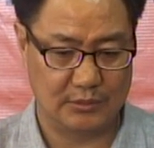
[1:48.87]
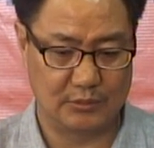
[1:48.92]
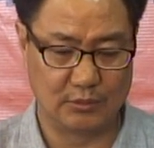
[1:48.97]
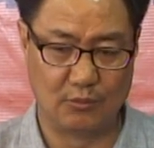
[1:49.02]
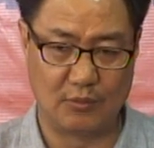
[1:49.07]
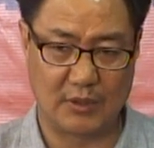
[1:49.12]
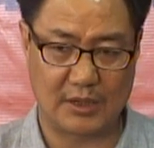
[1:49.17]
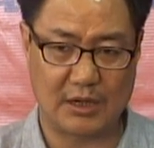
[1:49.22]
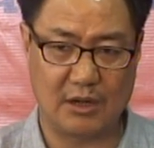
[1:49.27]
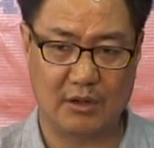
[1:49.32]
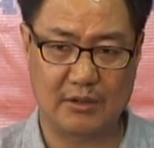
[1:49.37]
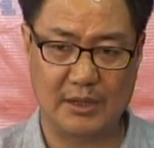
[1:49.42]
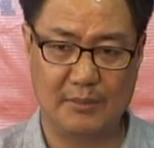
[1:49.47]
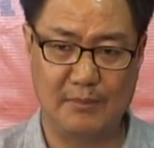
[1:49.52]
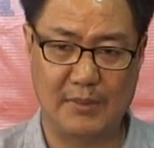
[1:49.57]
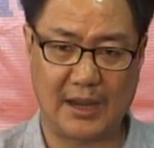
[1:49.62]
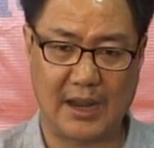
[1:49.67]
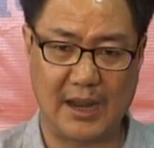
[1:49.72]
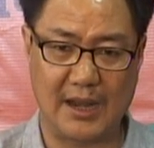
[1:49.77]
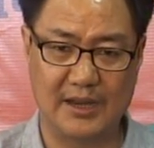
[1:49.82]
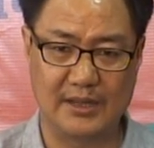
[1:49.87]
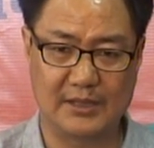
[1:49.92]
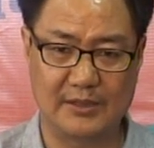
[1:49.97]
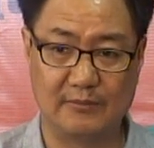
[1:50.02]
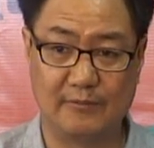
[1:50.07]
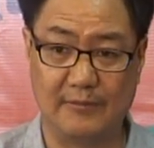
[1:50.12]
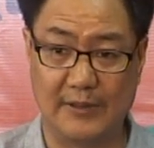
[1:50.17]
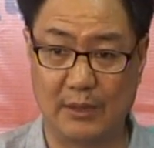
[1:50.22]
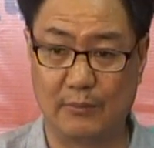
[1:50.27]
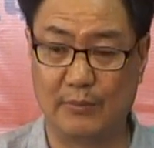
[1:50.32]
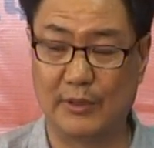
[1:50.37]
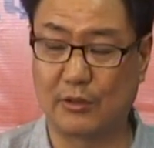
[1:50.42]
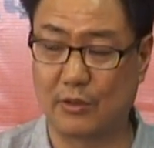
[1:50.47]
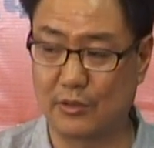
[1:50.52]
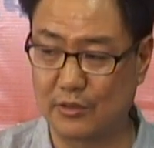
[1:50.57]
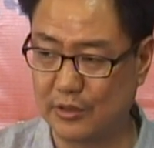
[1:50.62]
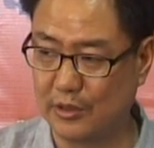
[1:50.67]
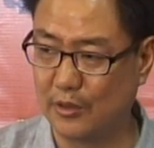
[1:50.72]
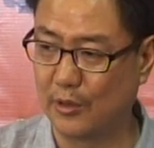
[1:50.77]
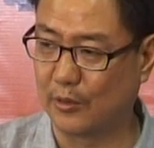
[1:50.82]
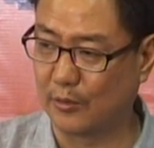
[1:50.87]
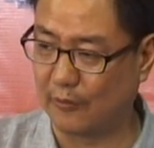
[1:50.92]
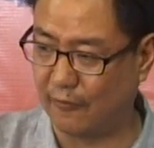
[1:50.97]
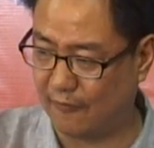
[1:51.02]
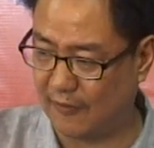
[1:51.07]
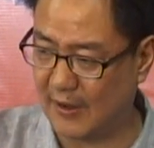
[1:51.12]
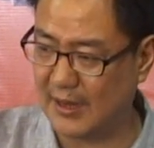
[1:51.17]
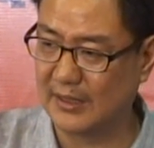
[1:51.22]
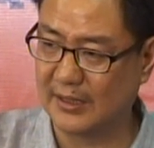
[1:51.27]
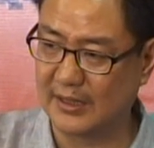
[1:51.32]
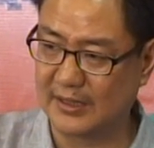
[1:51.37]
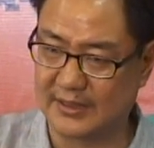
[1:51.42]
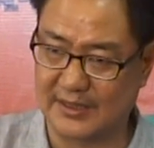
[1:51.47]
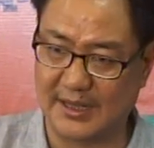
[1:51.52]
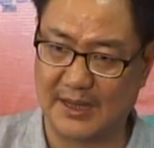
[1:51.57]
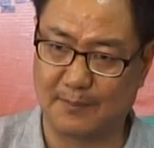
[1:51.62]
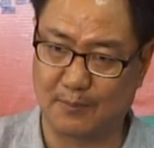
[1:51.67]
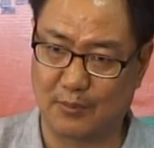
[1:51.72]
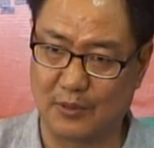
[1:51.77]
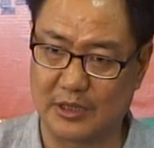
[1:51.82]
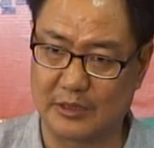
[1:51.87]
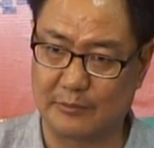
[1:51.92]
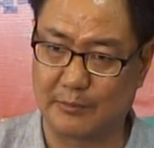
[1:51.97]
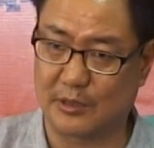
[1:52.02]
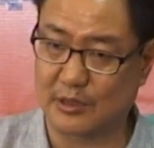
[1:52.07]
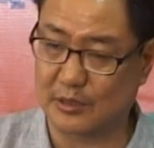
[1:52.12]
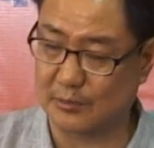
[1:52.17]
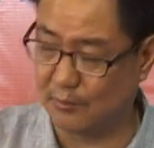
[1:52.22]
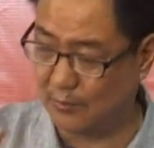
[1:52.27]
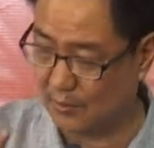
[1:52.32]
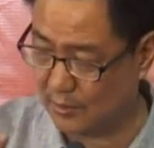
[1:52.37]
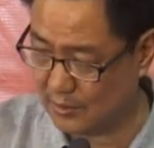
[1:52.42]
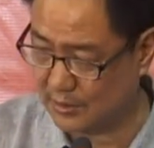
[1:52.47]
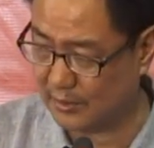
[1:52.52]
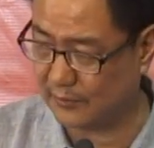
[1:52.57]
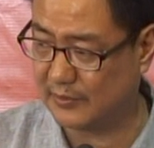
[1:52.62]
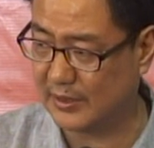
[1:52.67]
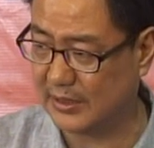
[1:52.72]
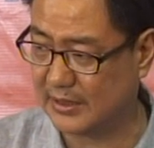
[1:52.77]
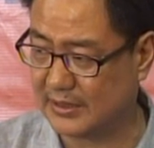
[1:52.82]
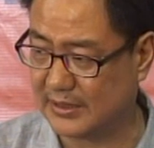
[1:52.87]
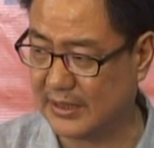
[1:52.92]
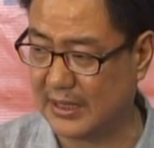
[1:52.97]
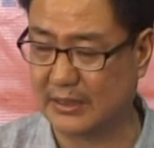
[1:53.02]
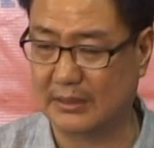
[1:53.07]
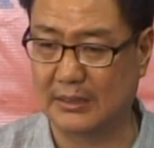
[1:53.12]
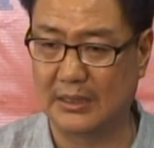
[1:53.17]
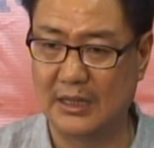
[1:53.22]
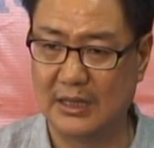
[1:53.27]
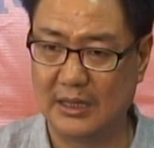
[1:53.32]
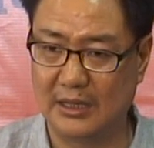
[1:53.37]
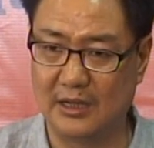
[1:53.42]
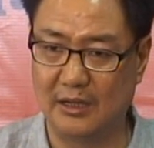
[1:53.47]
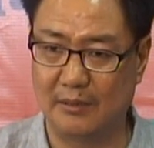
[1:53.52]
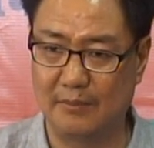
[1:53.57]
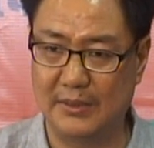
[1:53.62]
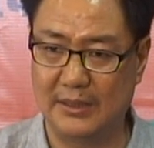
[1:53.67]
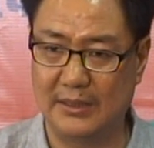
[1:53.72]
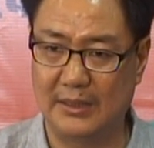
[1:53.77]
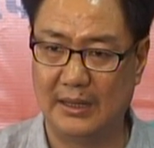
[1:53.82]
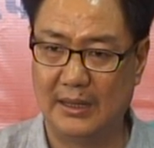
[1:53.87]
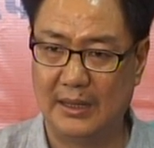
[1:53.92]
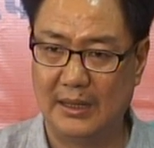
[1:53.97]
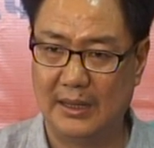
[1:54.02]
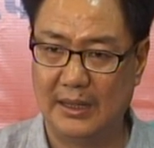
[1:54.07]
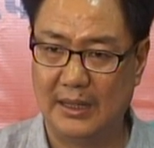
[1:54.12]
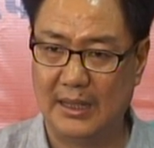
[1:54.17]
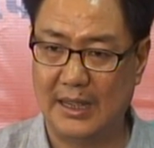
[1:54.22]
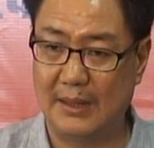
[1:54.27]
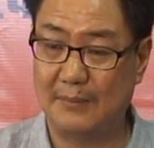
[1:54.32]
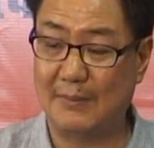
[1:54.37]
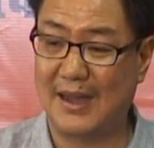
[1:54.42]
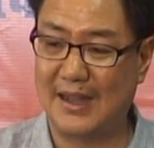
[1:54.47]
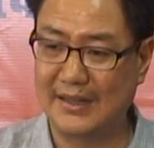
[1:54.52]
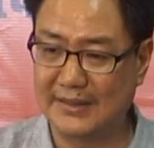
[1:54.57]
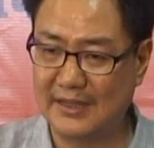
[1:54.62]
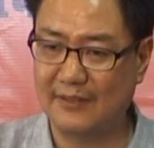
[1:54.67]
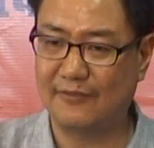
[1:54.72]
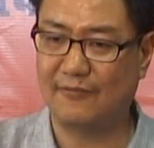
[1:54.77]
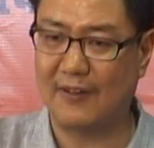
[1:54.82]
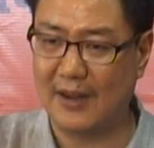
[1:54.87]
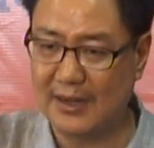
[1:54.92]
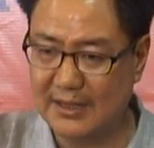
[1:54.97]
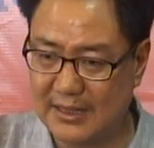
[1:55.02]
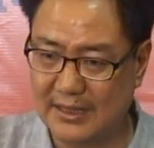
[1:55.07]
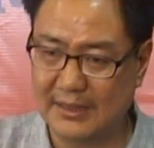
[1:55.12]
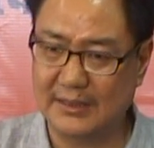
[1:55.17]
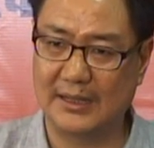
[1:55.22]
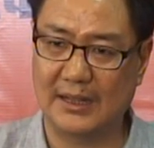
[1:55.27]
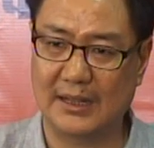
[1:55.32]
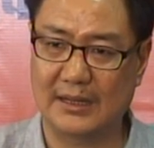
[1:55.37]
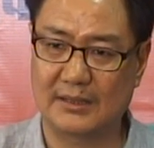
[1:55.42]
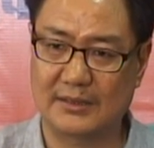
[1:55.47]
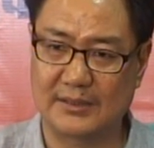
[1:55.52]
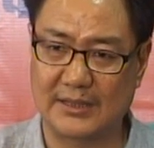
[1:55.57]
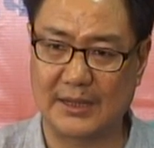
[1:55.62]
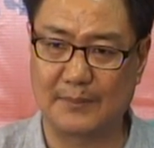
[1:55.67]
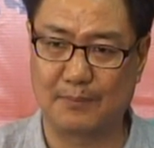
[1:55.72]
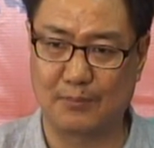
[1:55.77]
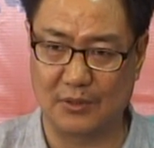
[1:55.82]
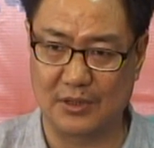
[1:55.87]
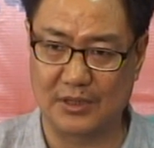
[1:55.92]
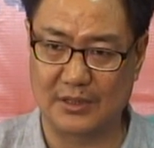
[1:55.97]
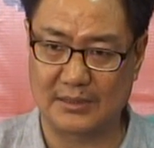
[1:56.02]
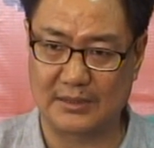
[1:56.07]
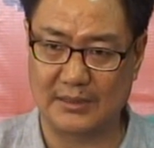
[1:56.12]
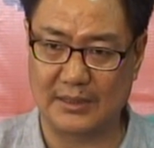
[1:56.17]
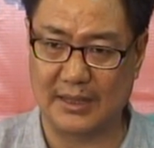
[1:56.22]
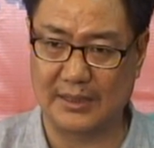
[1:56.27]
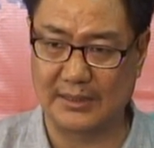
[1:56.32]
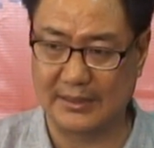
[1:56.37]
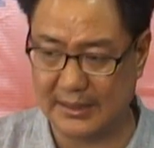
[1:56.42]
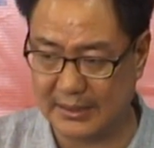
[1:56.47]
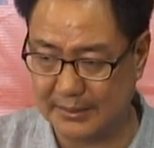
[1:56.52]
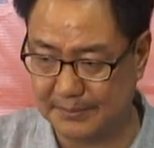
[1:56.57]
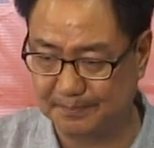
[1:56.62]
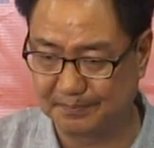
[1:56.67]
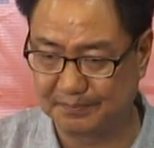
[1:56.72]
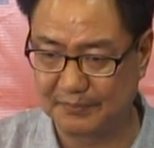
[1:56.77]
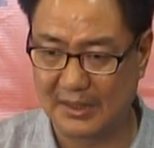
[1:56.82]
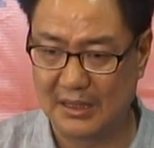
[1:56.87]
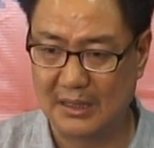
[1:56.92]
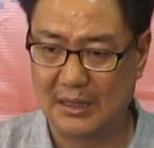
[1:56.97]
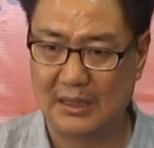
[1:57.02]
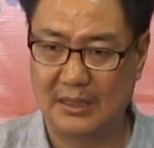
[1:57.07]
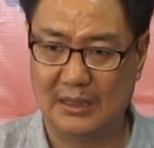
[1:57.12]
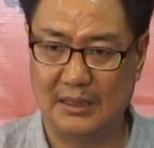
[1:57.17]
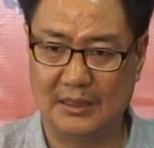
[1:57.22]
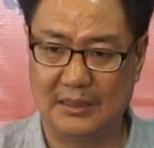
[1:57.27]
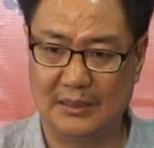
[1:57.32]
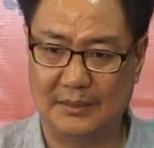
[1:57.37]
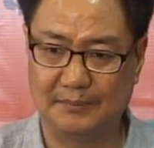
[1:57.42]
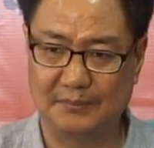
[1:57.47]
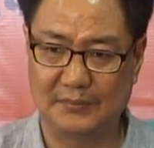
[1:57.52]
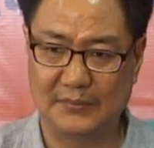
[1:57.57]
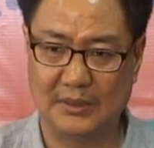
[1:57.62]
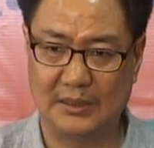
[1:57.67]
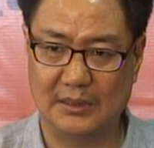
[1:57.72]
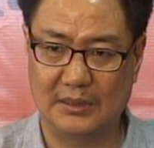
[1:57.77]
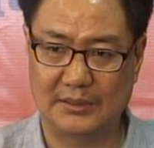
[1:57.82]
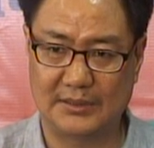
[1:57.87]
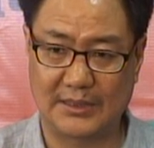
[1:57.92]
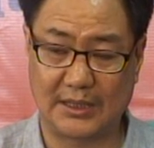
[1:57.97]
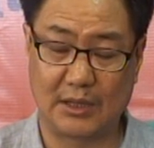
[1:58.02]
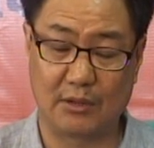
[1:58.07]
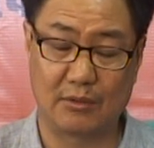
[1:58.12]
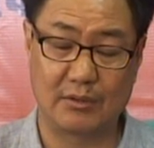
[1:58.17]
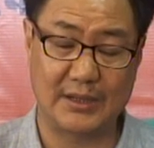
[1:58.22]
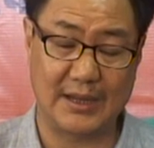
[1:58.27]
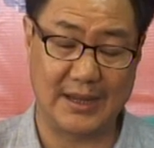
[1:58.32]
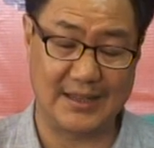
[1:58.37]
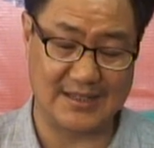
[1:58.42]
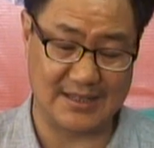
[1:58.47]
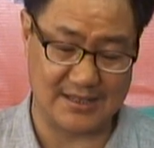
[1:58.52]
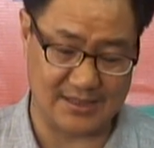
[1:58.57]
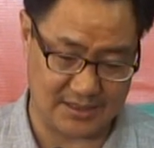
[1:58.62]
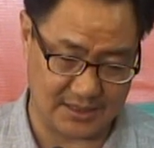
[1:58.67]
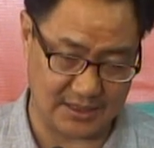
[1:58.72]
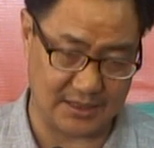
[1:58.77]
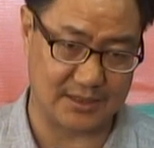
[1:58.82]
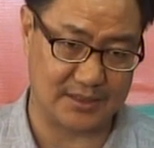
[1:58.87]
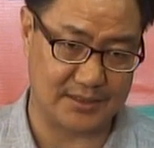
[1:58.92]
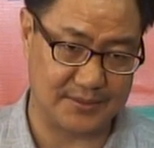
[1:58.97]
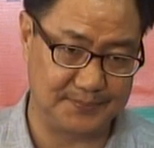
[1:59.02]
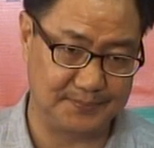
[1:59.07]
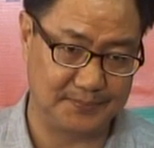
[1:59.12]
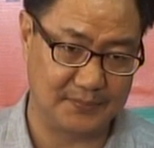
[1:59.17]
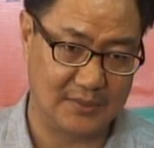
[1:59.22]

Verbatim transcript: to work out a mechanism where we continue to fund the state police because most of the state government have underfunded their state police and their um, uh, security agencies.